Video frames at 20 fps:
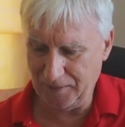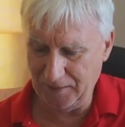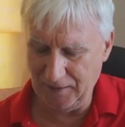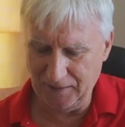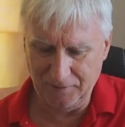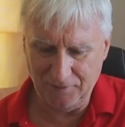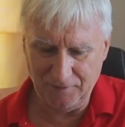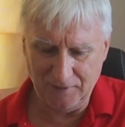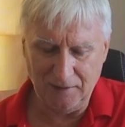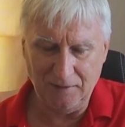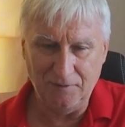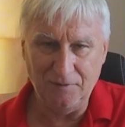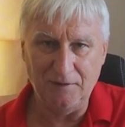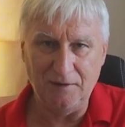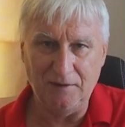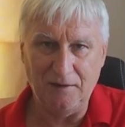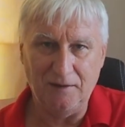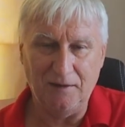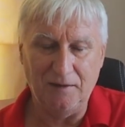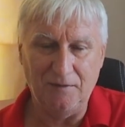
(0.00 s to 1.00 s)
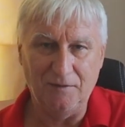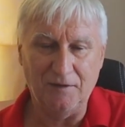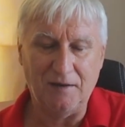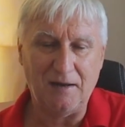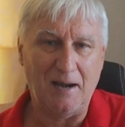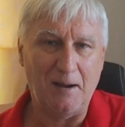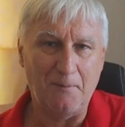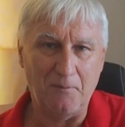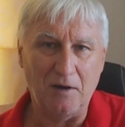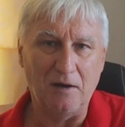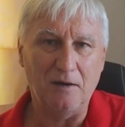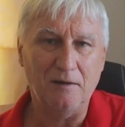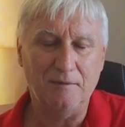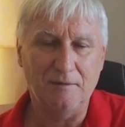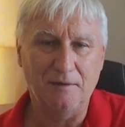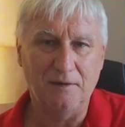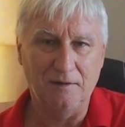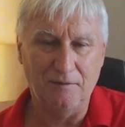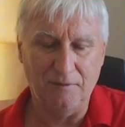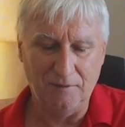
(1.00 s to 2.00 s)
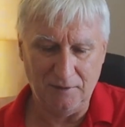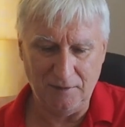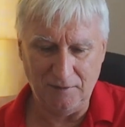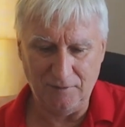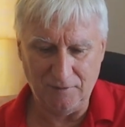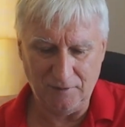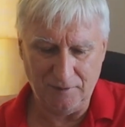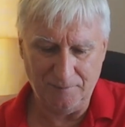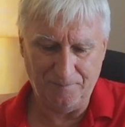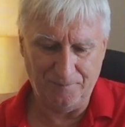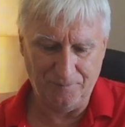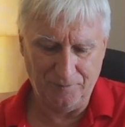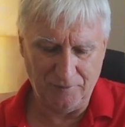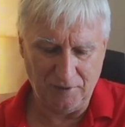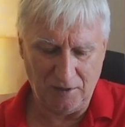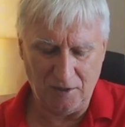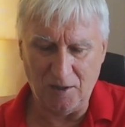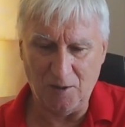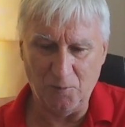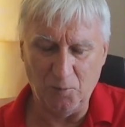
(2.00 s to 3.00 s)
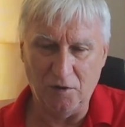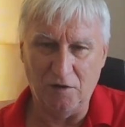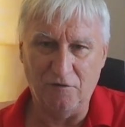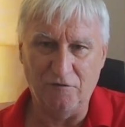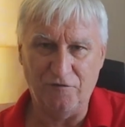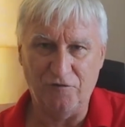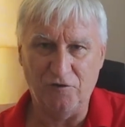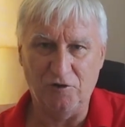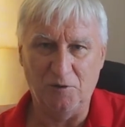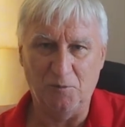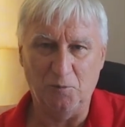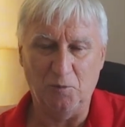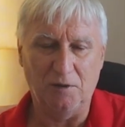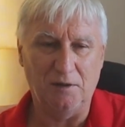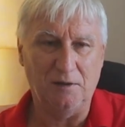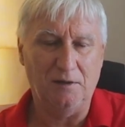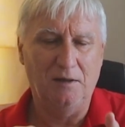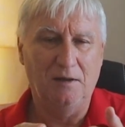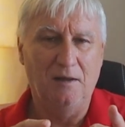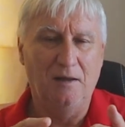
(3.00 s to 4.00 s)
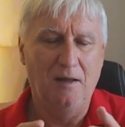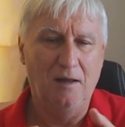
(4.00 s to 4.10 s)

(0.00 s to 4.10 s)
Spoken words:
in the camera, in the hardware and firmware.